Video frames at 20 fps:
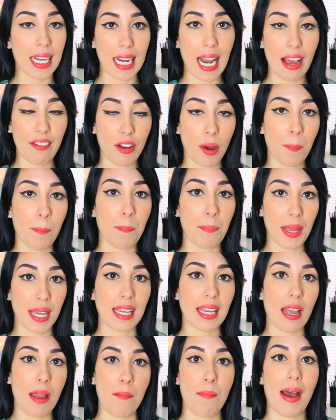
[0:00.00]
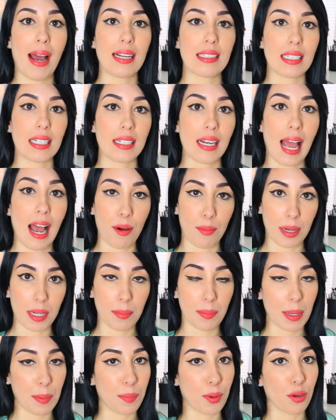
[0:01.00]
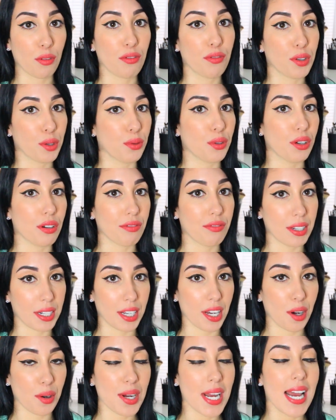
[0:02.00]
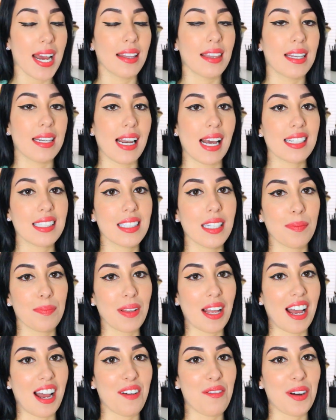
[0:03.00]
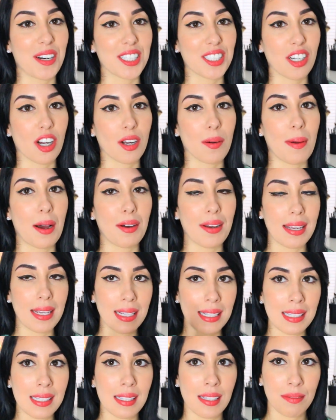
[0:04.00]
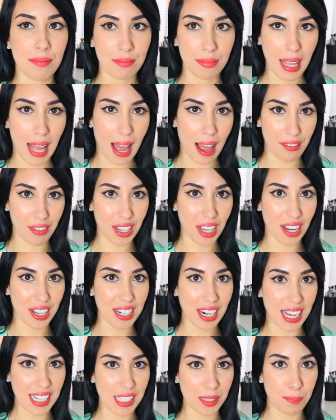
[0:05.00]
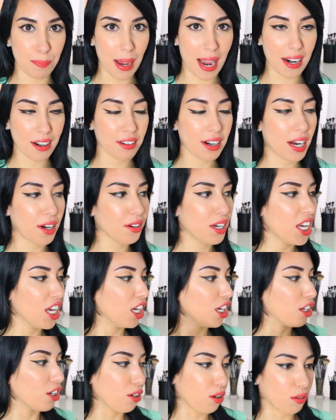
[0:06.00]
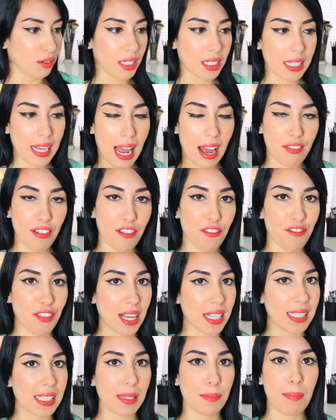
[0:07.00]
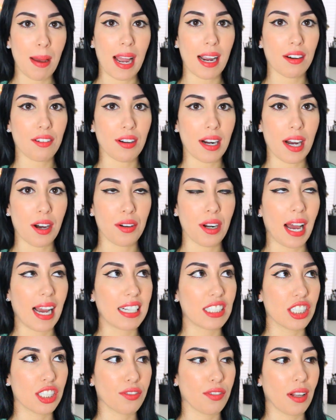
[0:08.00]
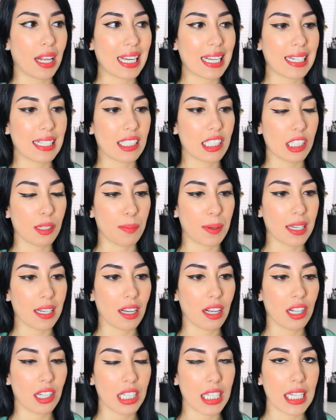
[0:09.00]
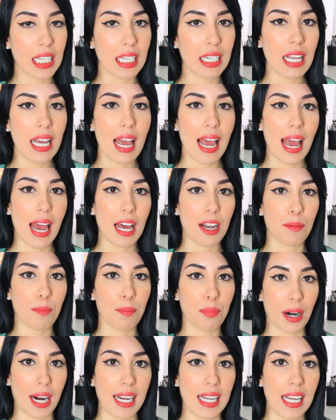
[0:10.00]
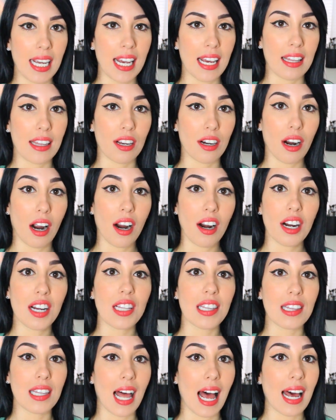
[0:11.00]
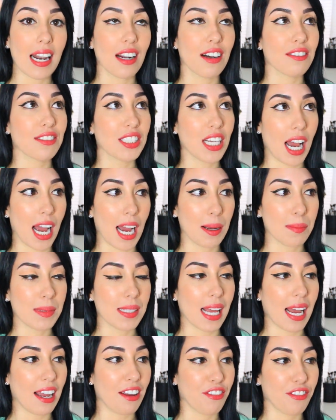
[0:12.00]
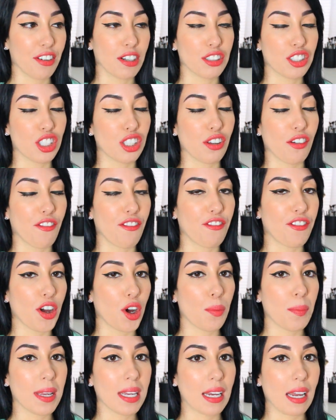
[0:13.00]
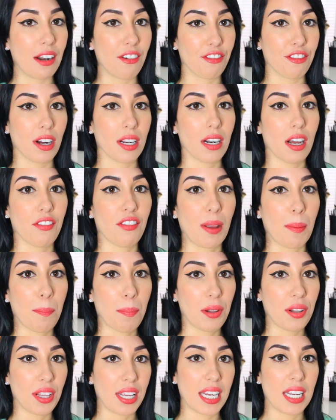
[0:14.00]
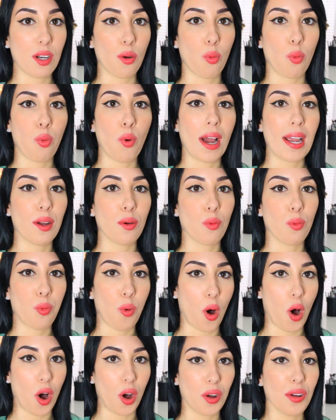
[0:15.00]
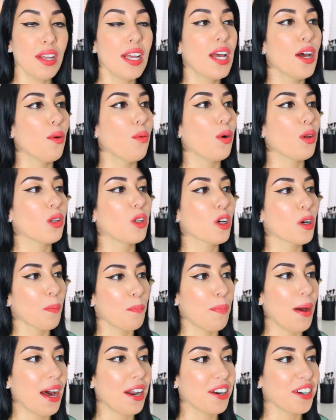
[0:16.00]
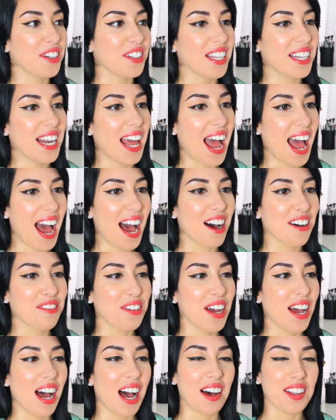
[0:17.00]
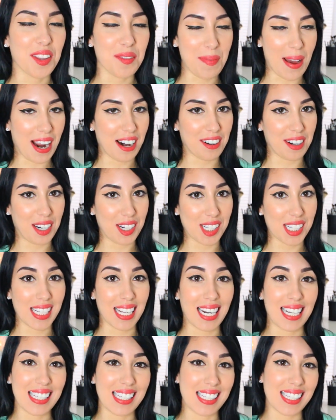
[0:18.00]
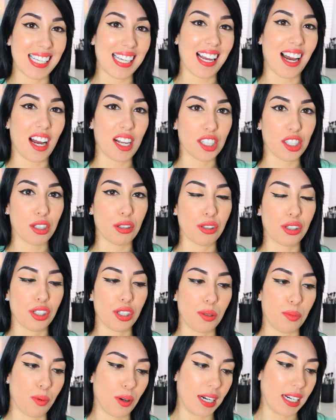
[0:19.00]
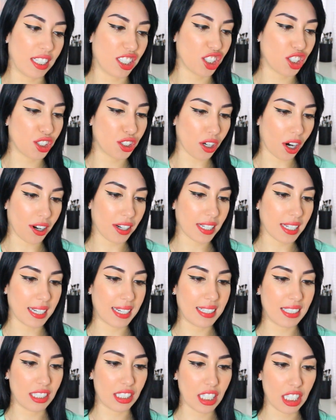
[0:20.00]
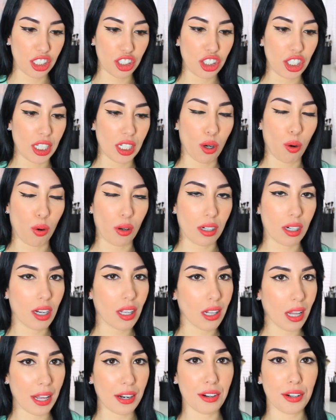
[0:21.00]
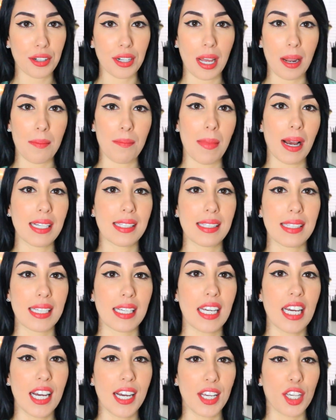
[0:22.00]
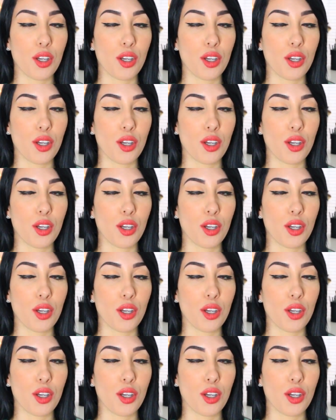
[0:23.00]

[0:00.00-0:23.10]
it can have a big impact on how many people view your video. The next tip that I wanna talk about is having a nice background. You don't need to have a fancy background. I just feel like it needs to be clean and bright. There are a lot of times that I feel just filming in front of a plain white wall will look better than half of the backgrounds that I see on YouTube where it's dark and dingy or cluttered and messy.